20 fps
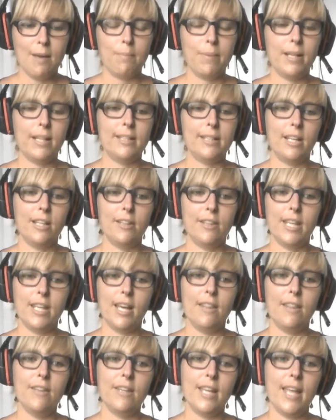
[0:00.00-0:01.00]
But on the
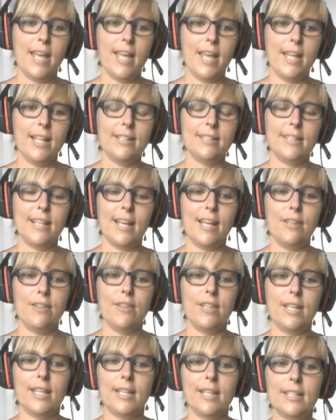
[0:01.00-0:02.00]
other hand, I
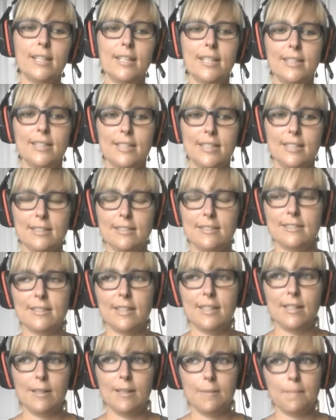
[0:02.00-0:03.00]
think this,
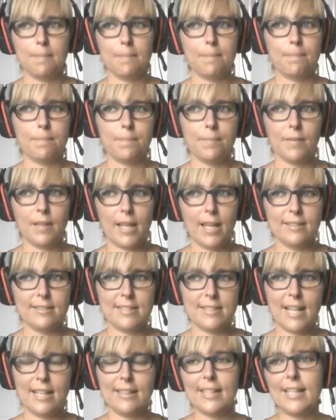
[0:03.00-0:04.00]
um,
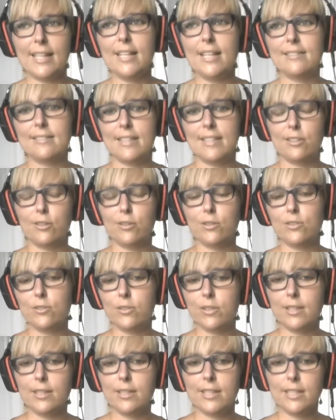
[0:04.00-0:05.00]
as Andrea said
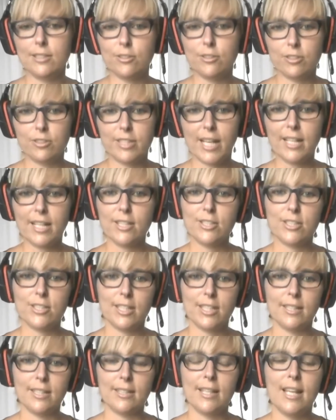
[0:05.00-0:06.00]
also in the
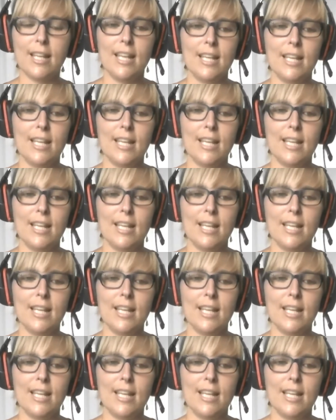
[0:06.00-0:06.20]
introduction,